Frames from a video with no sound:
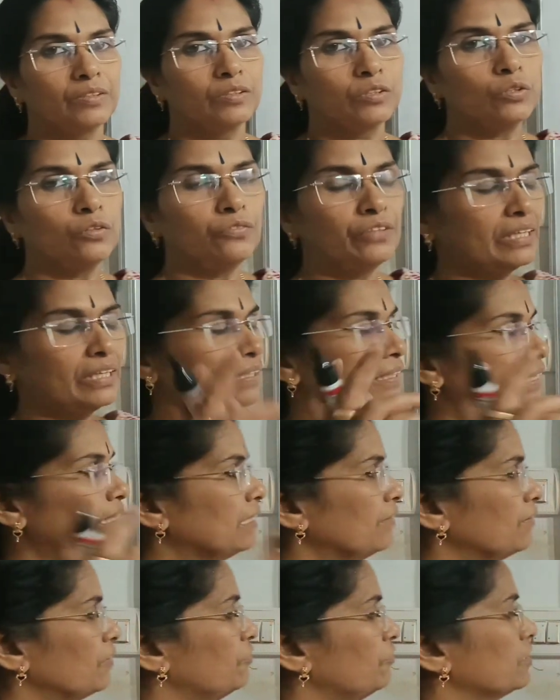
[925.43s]
So we can
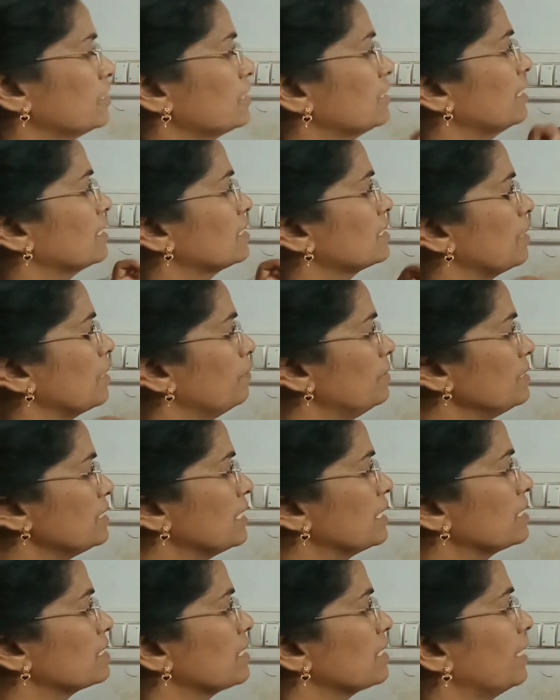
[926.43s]
take our first example
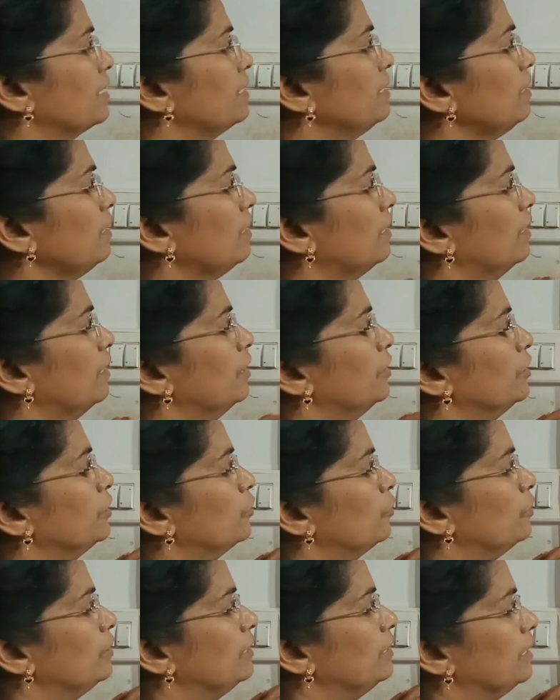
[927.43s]
6 and
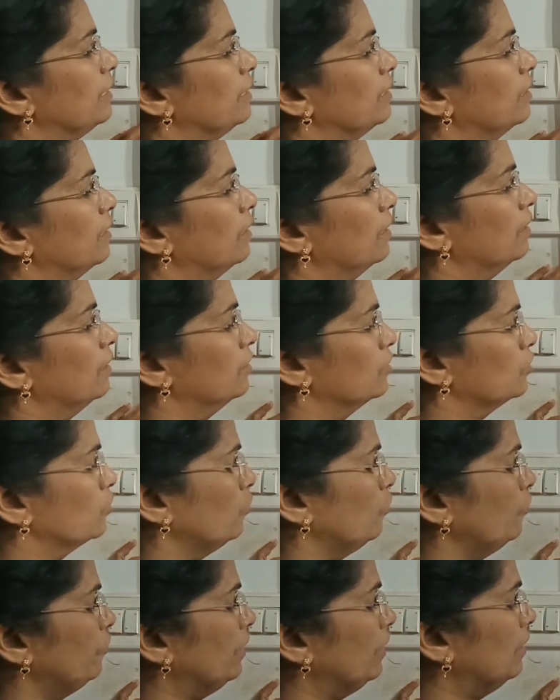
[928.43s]
20.
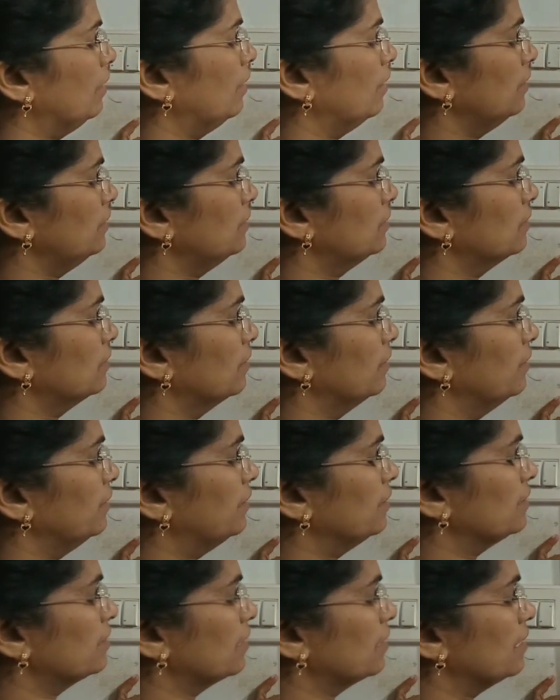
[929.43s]
So we learned
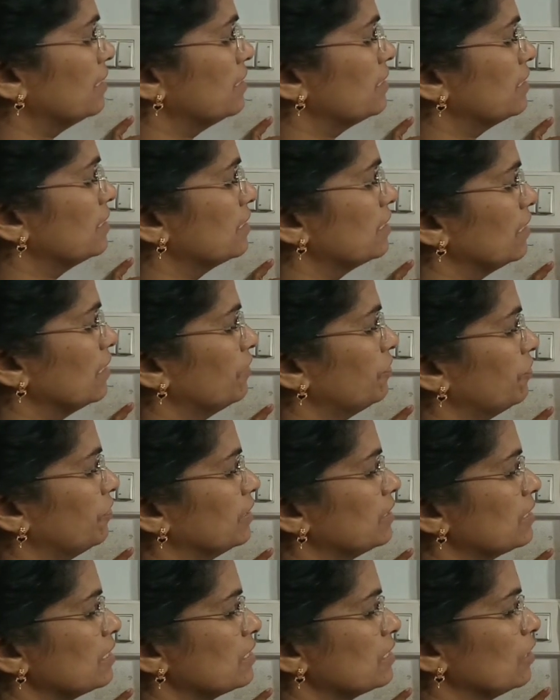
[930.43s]
it is HCF
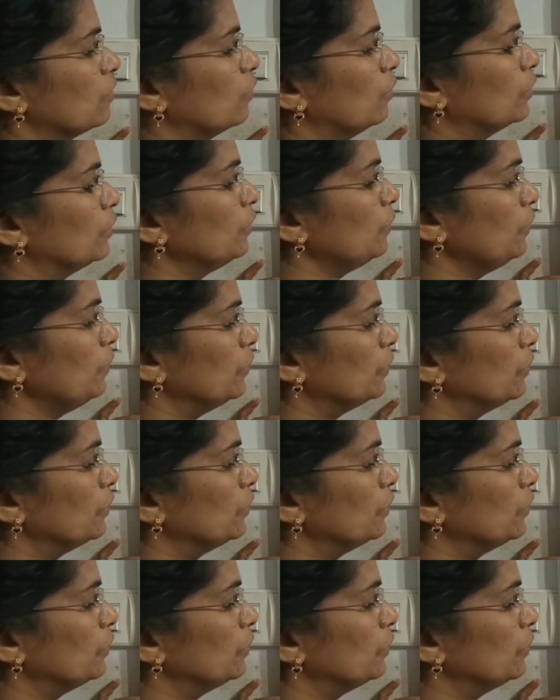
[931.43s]
is equal to